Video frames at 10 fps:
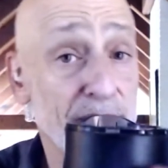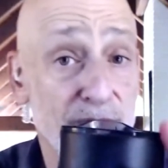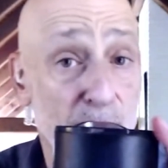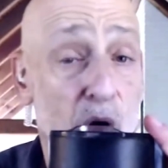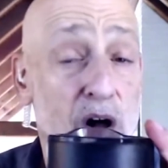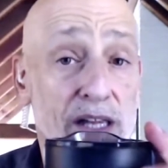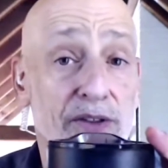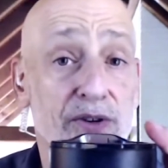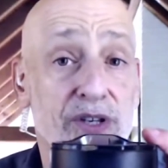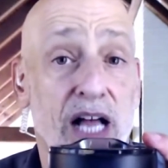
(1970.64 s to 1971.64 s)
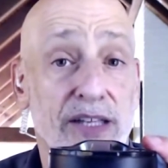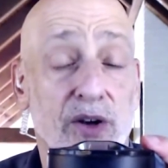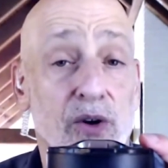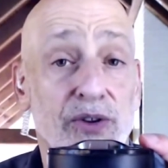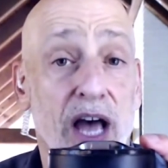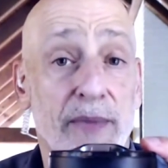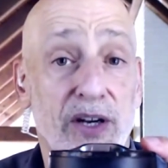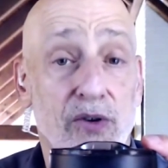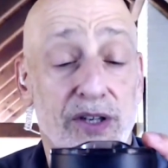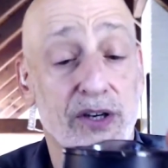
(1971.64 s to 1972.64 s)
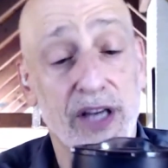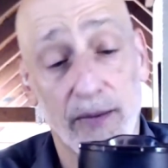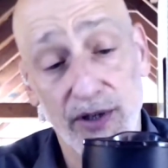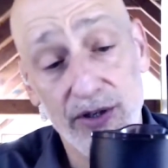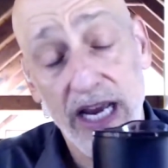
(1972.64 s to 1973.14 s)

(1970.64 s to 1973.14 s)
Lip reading: from all other solid gold, diamond encrusted tumblers